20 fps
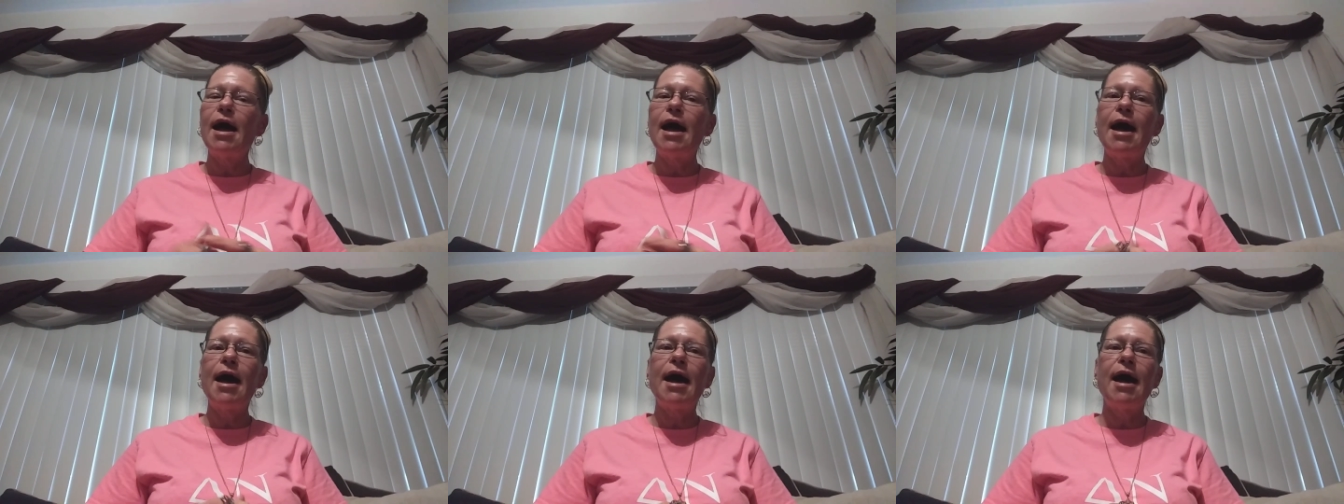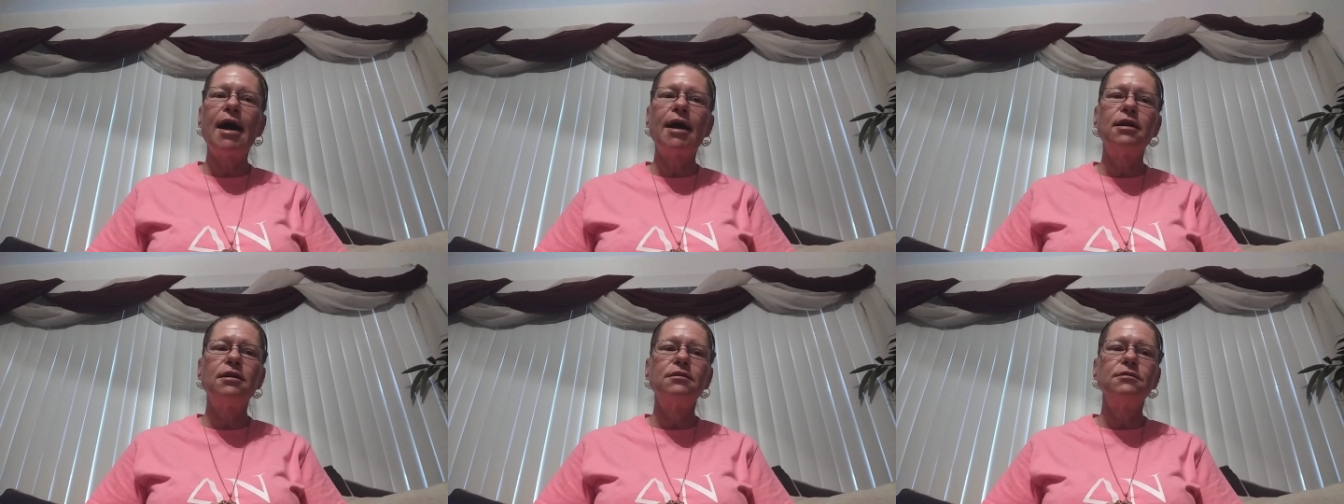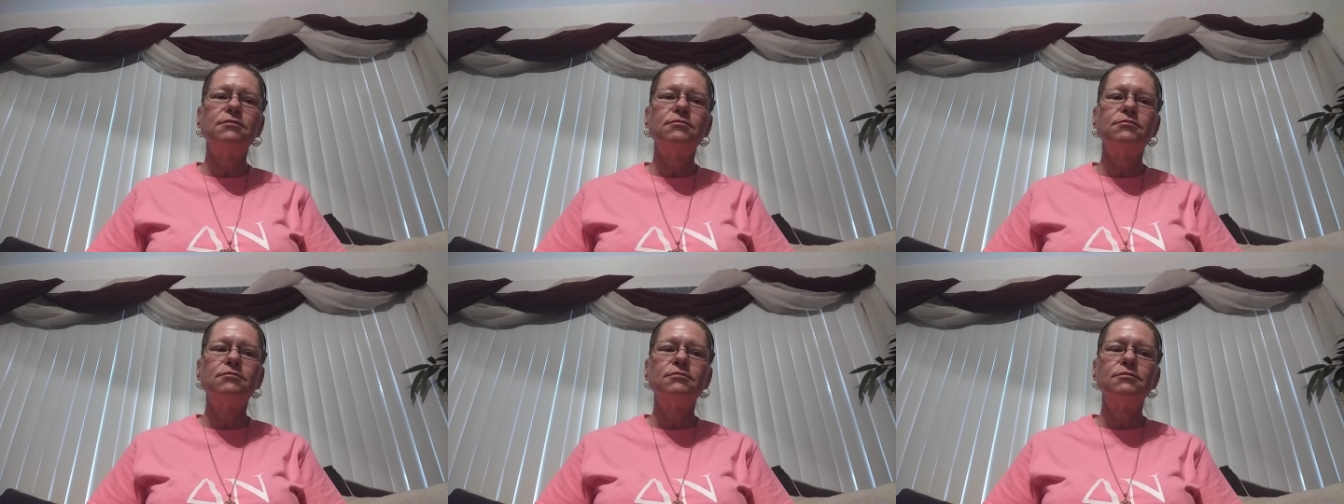at
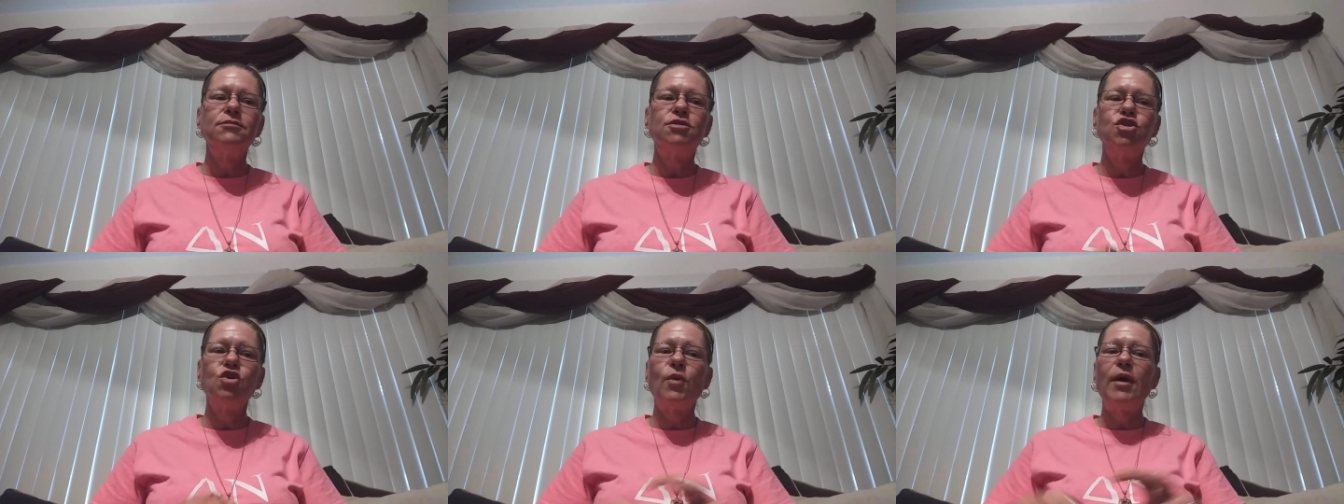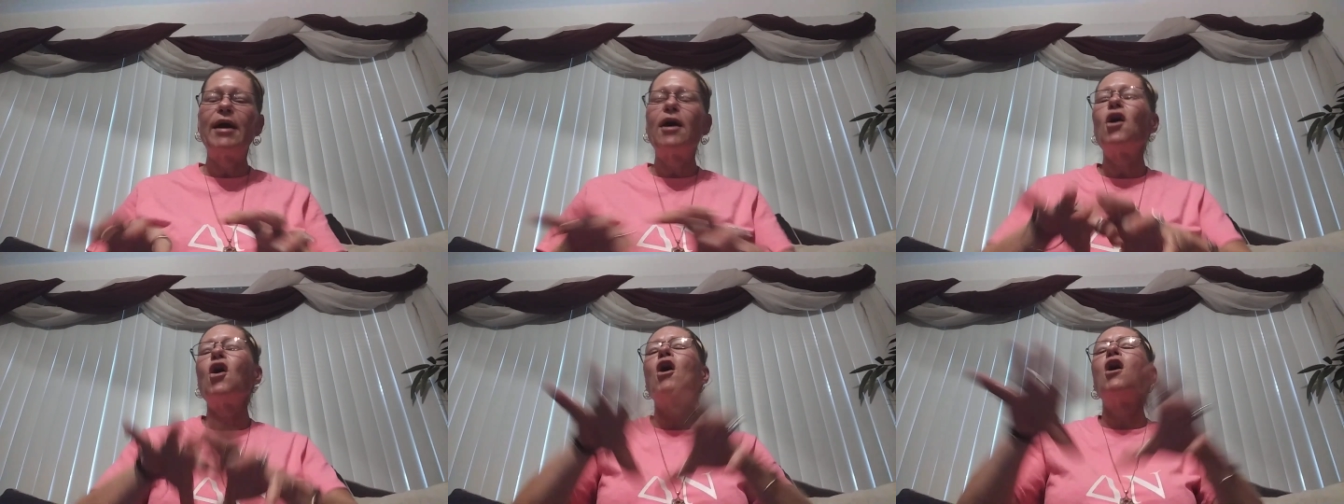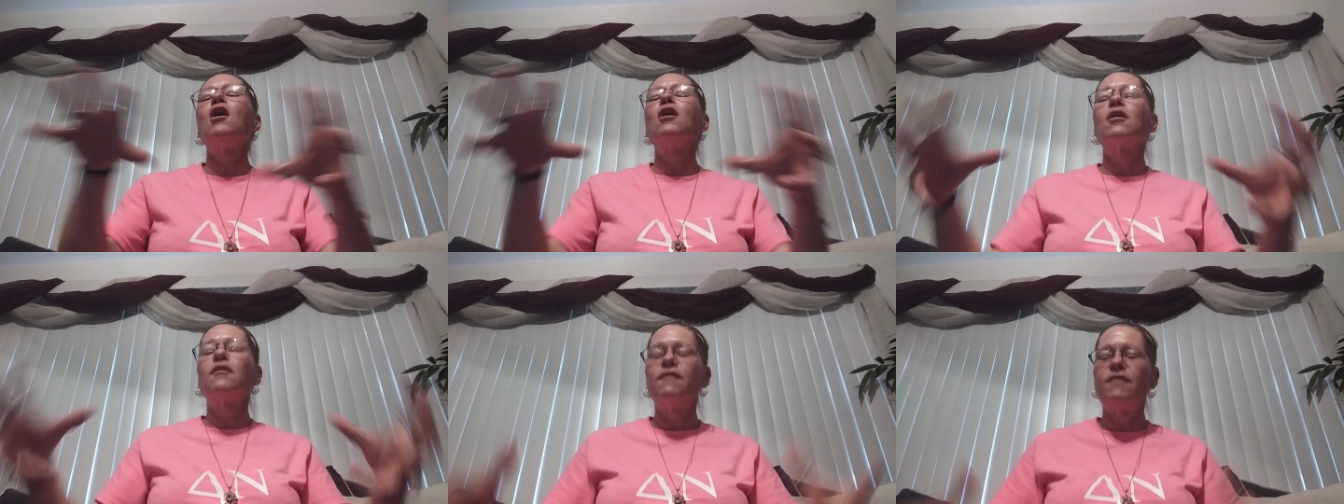doing
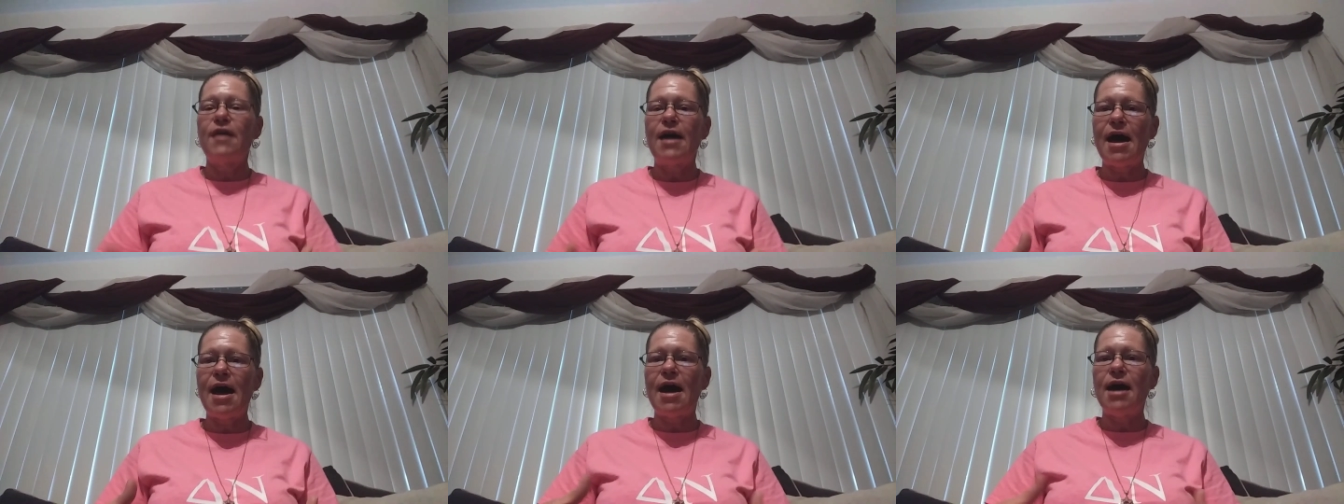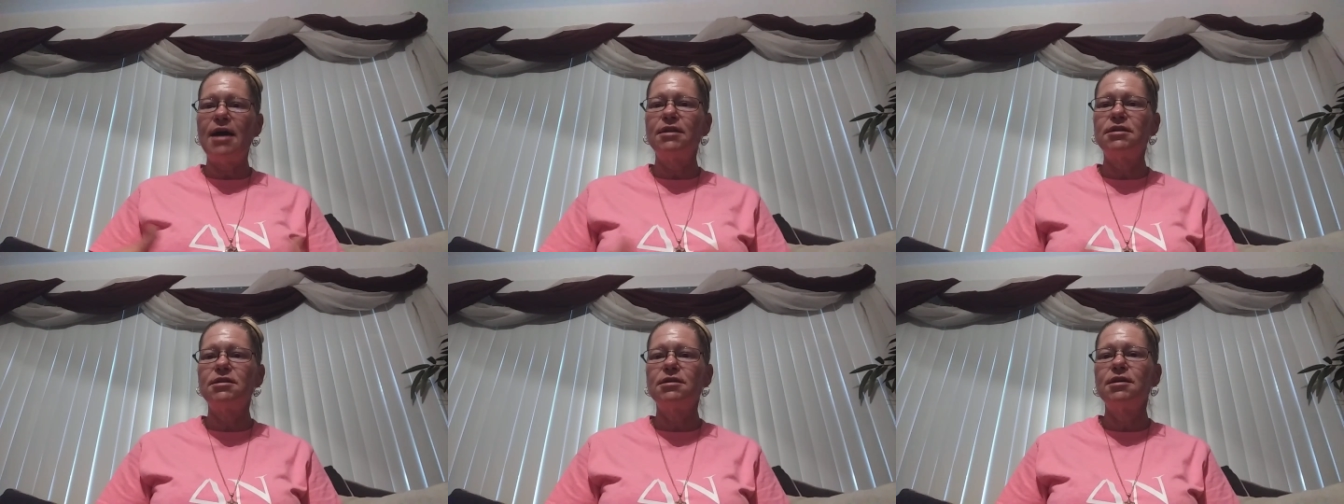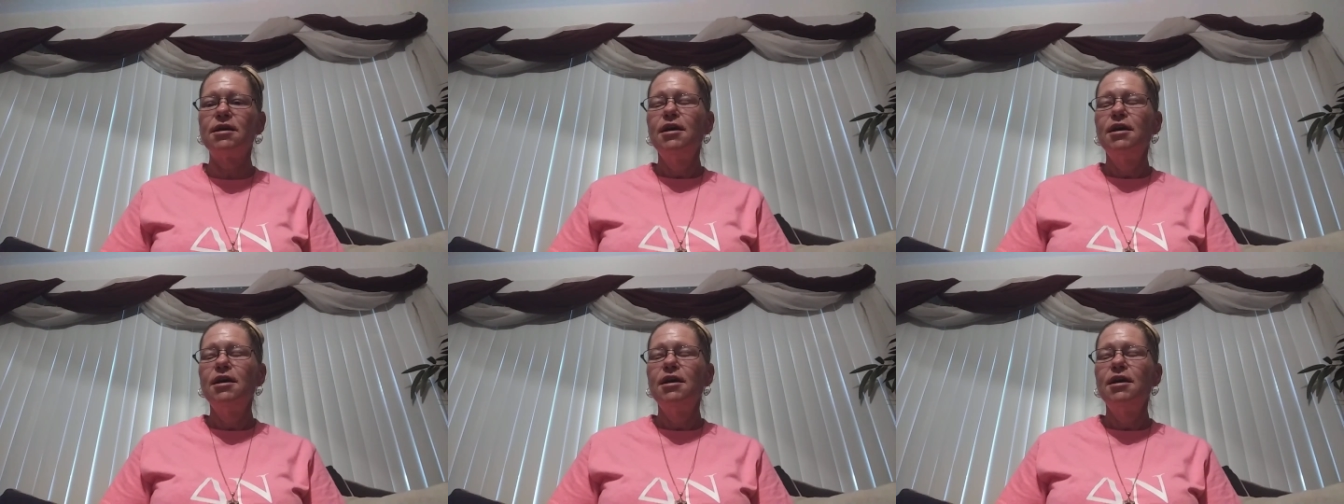all of that.